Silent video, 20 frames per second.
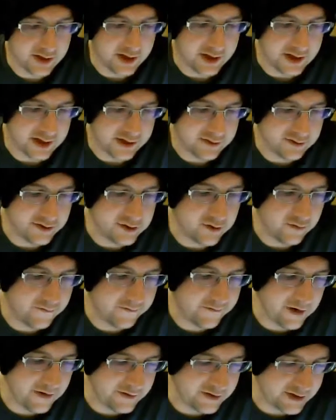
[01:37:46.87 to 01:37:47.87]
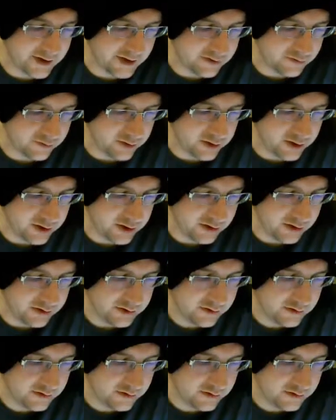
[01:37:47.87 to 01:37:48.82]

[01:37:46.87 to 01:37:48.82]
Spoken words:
Okay, yeah. So he's got 5 attacks on the charge.